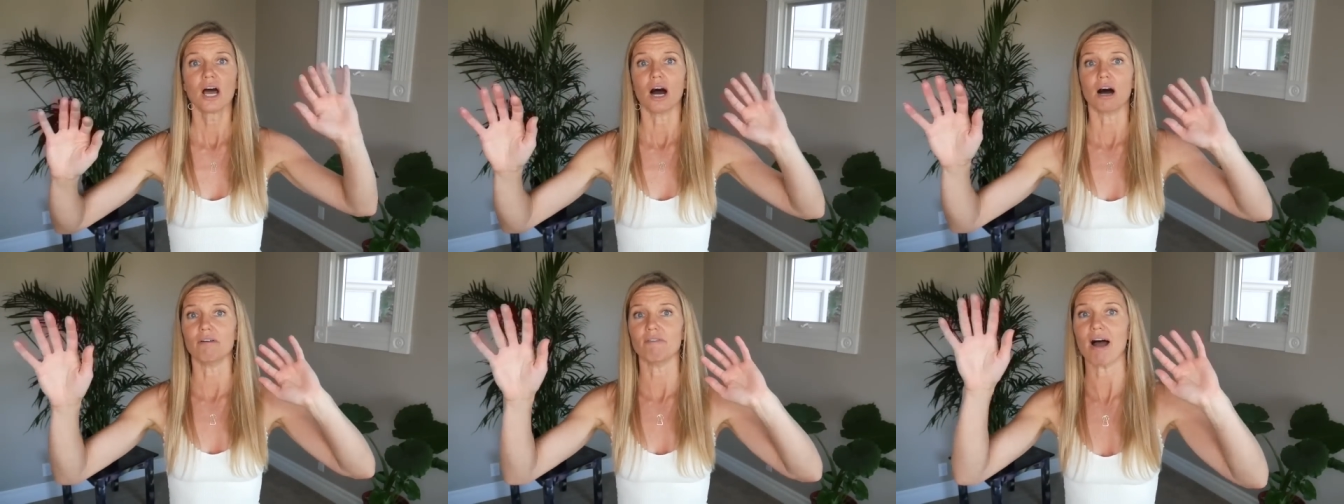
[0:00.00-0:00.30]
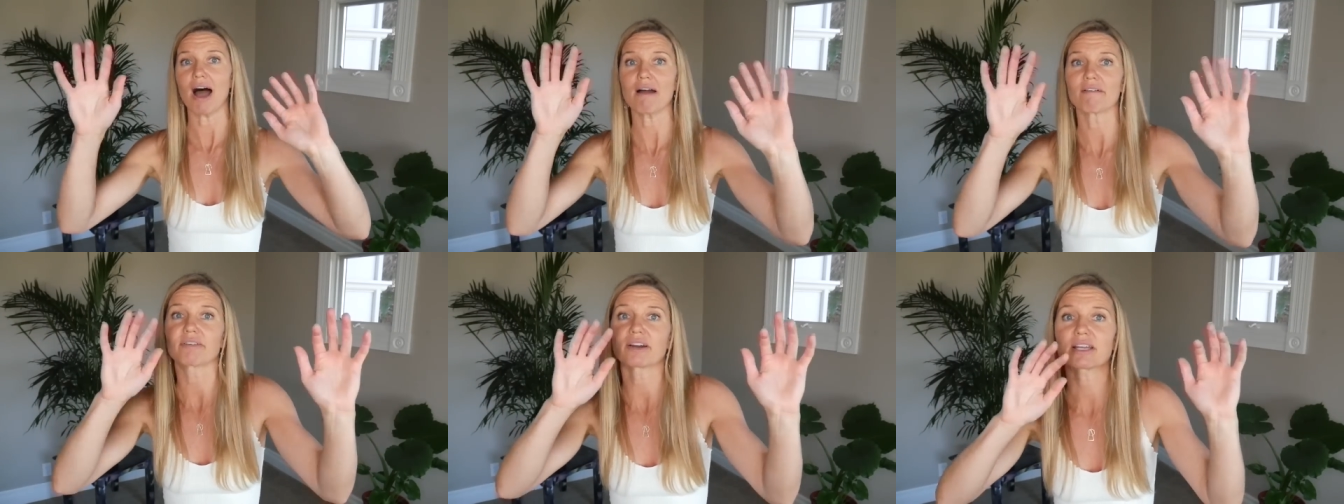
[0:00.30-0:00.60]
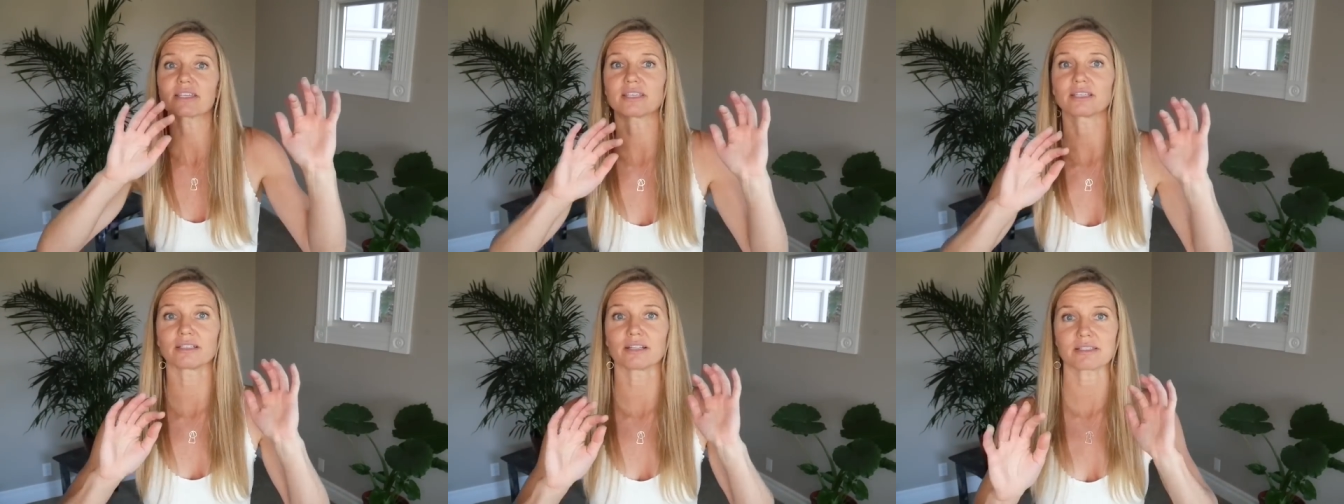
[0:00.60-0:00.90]
of
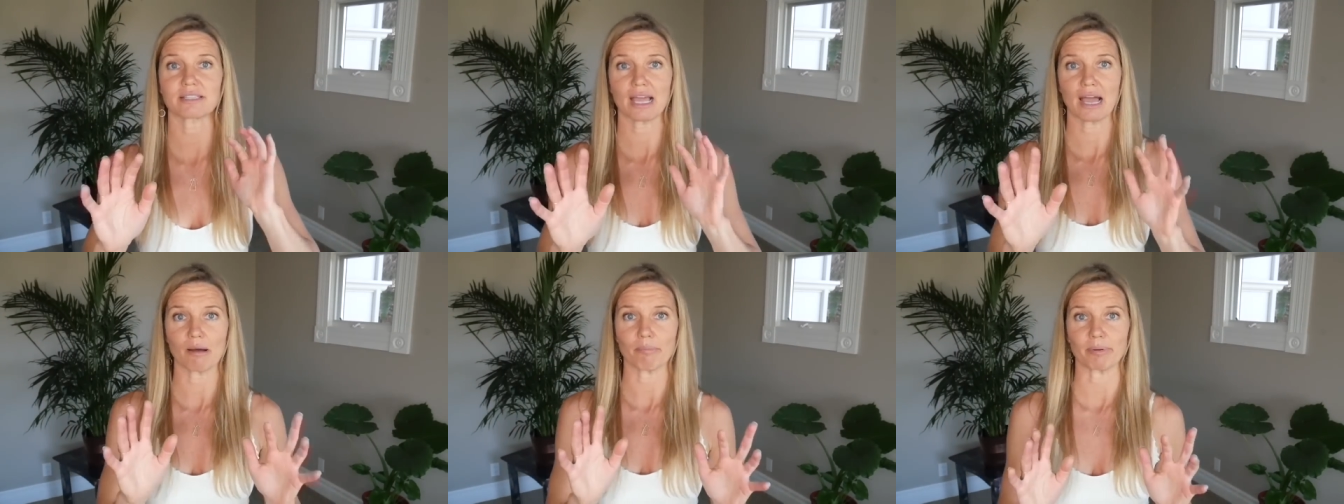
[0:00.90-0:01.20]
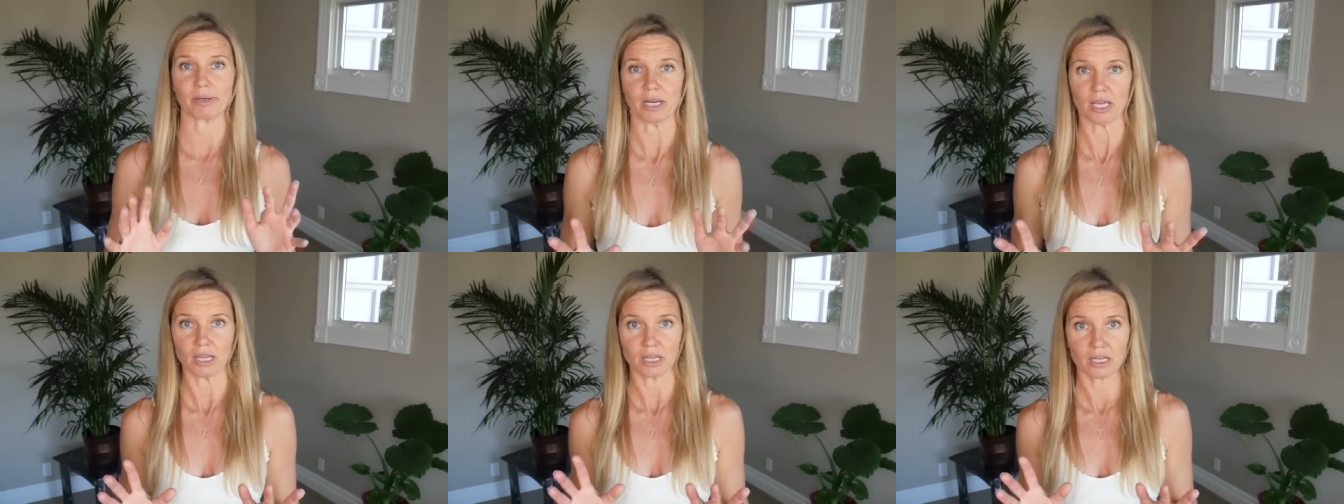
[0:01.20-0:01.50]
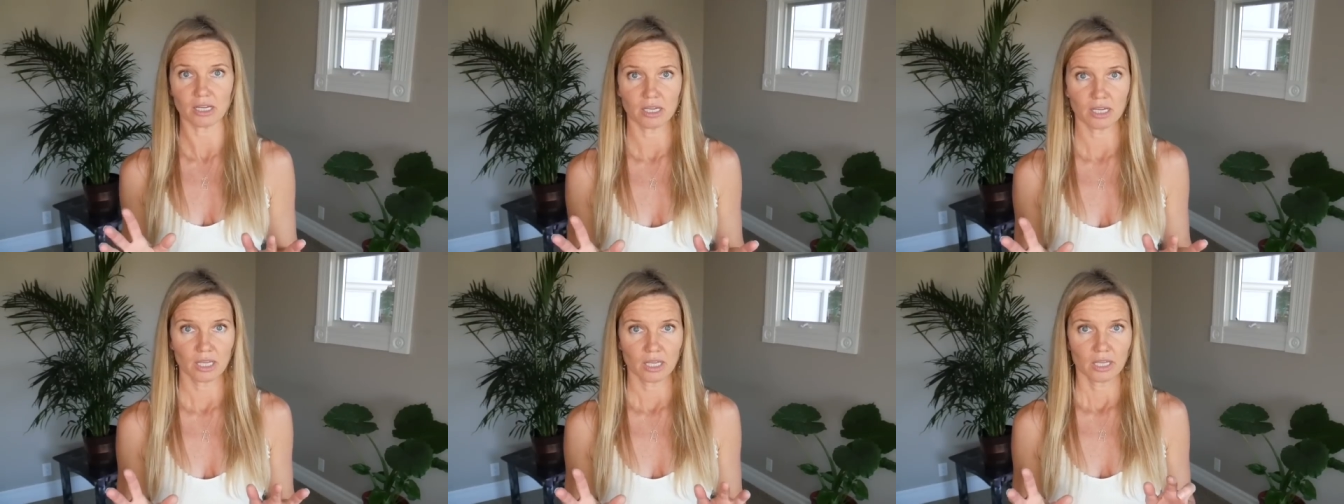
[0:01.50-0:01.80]
everything that's
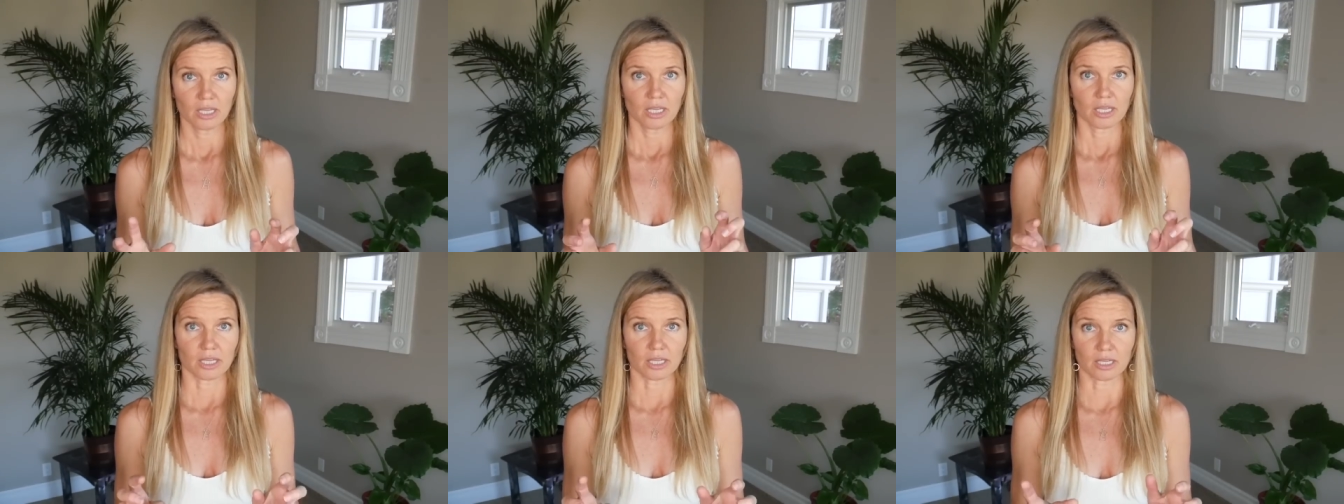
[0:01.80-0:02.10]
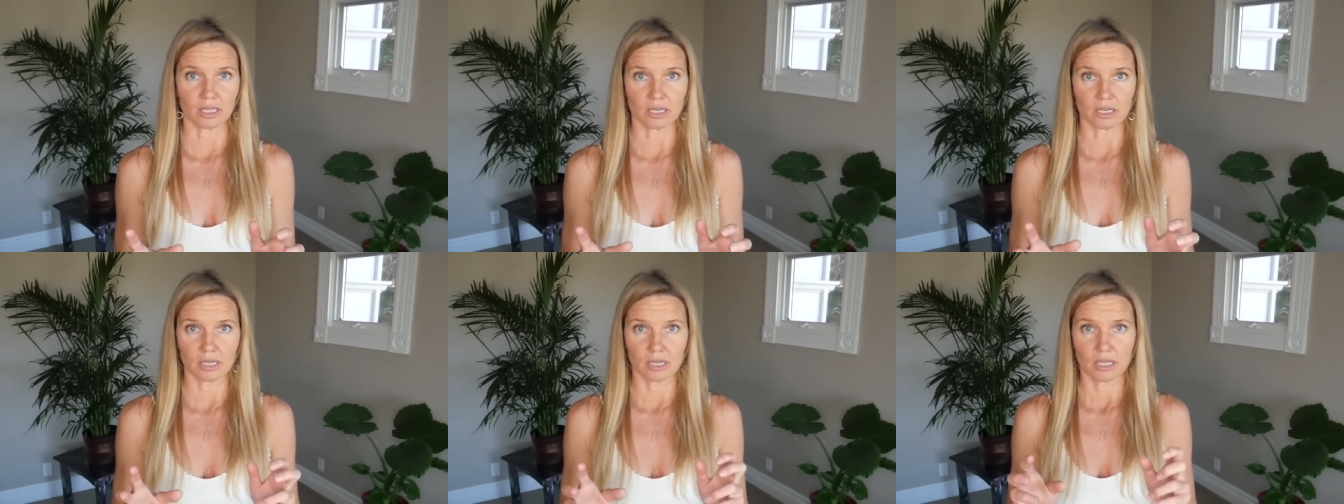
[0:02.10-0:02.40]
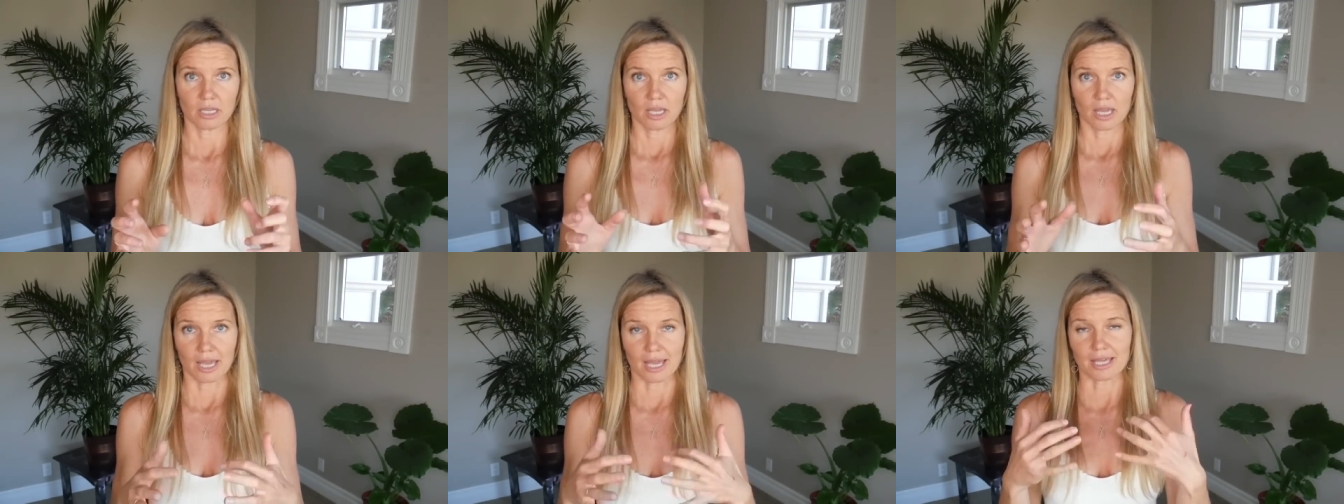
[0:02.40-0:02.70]
happening
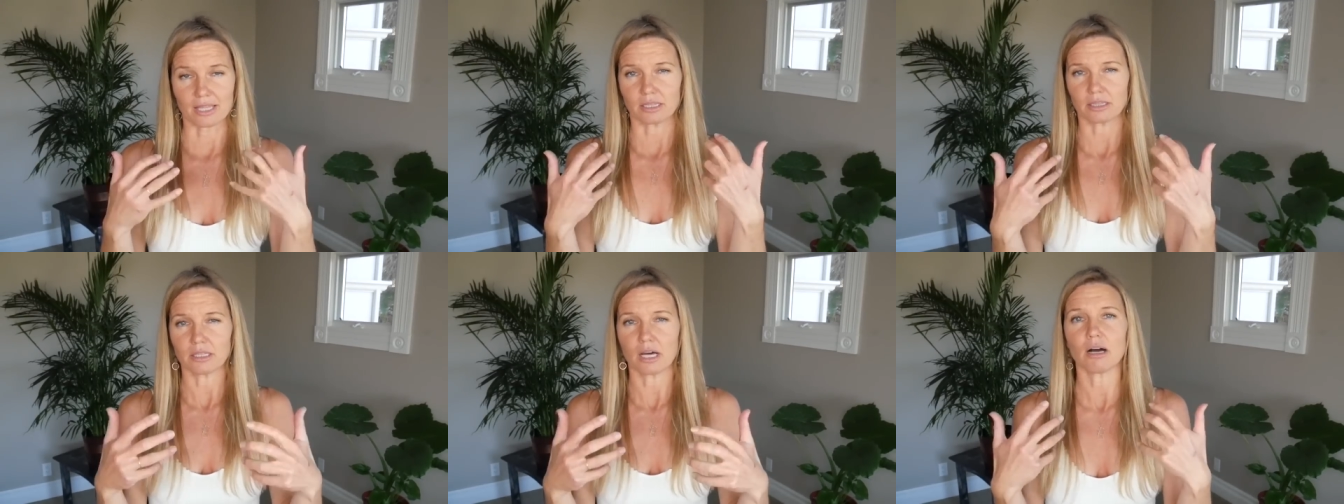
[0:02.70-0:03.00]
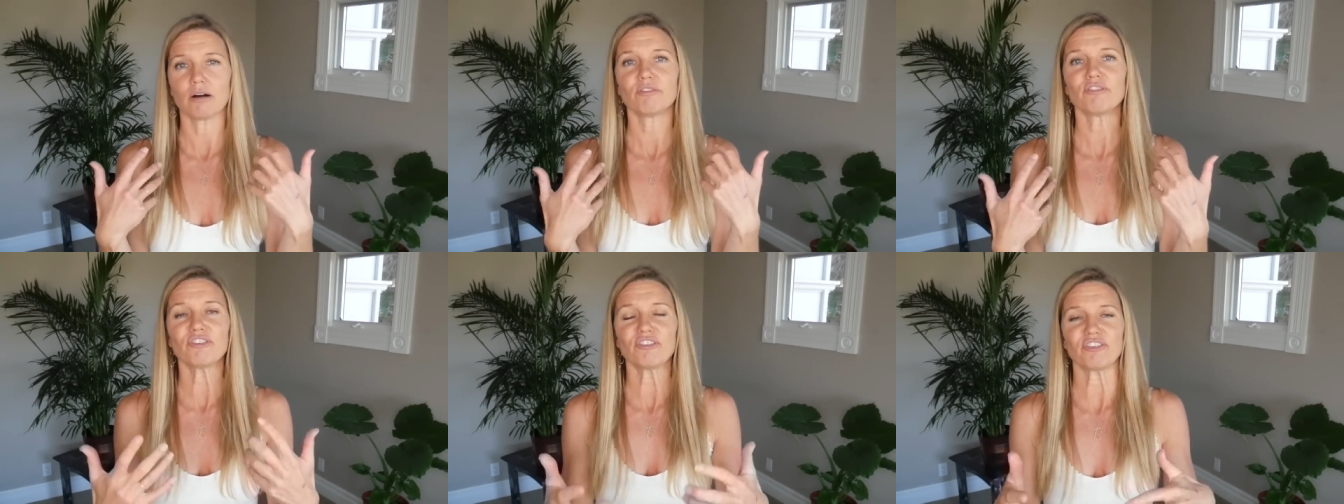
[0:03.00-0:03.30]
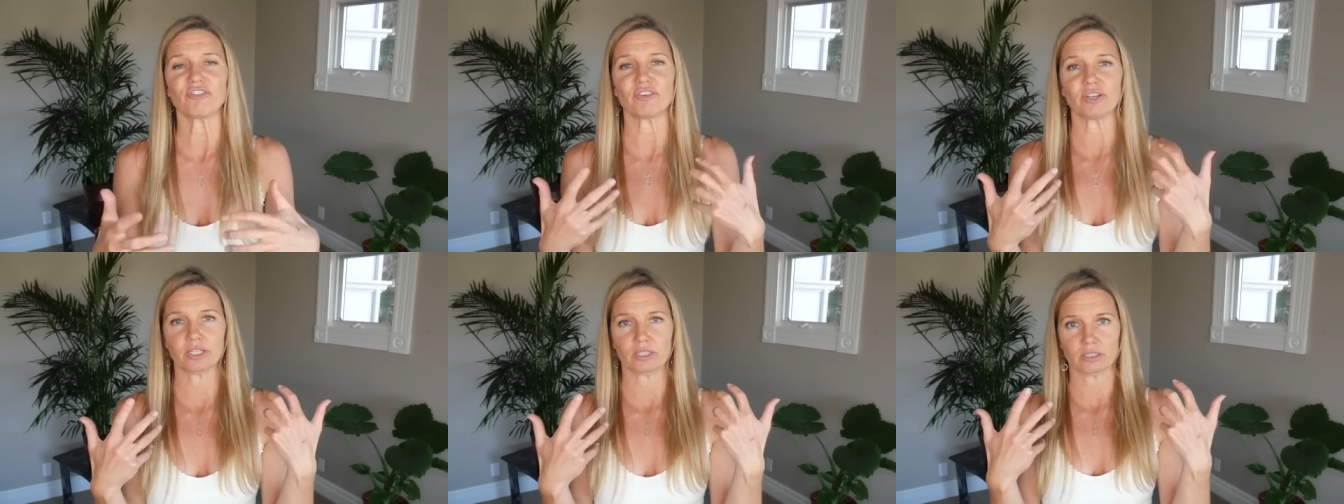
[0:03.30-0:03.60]
in a love
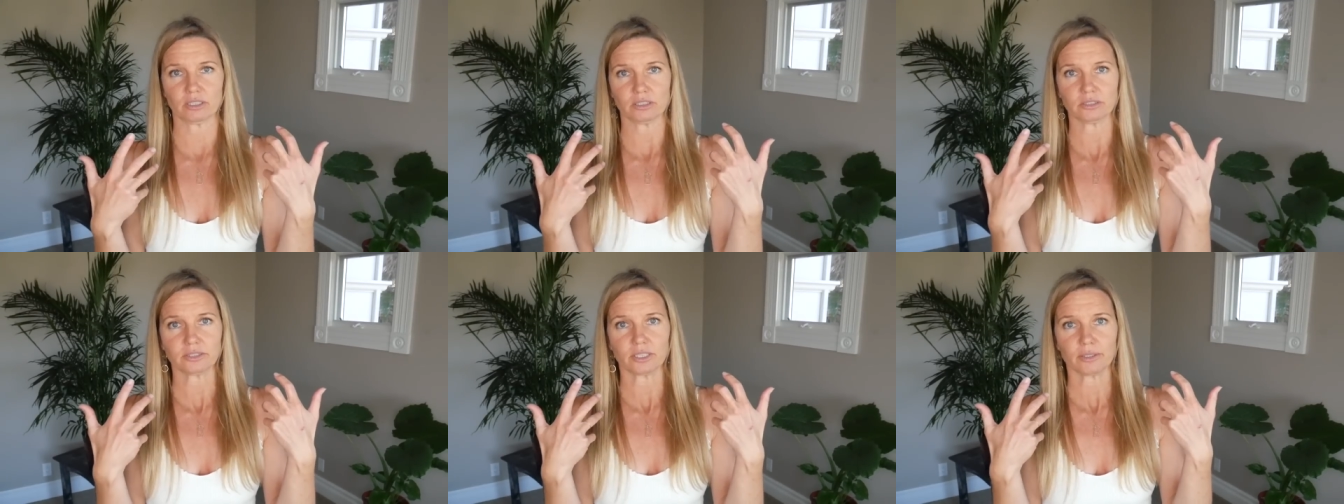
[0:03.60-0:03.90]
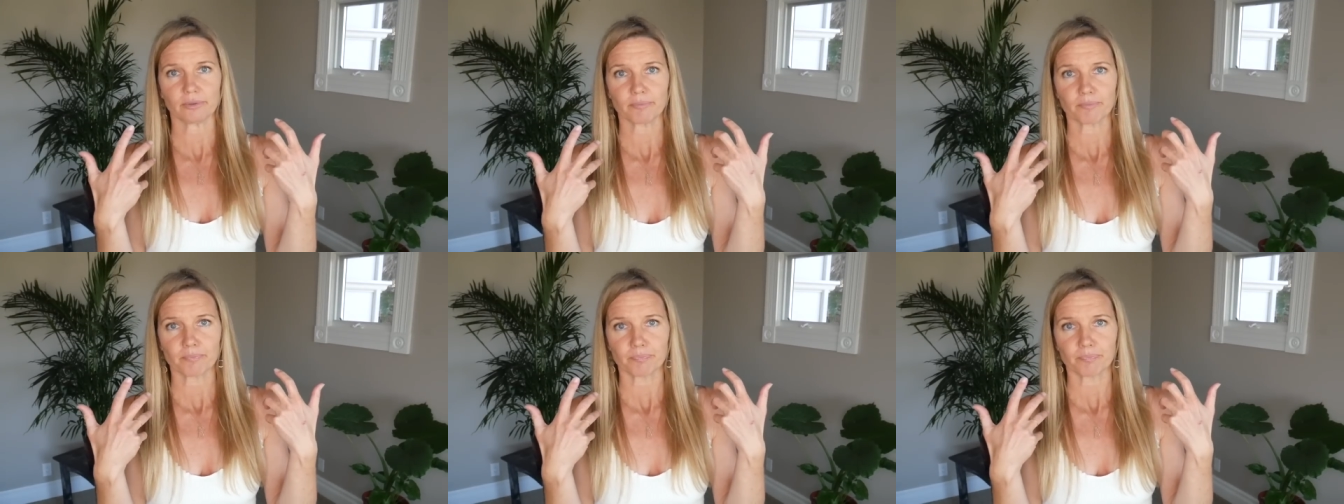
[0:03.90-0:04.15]
filled,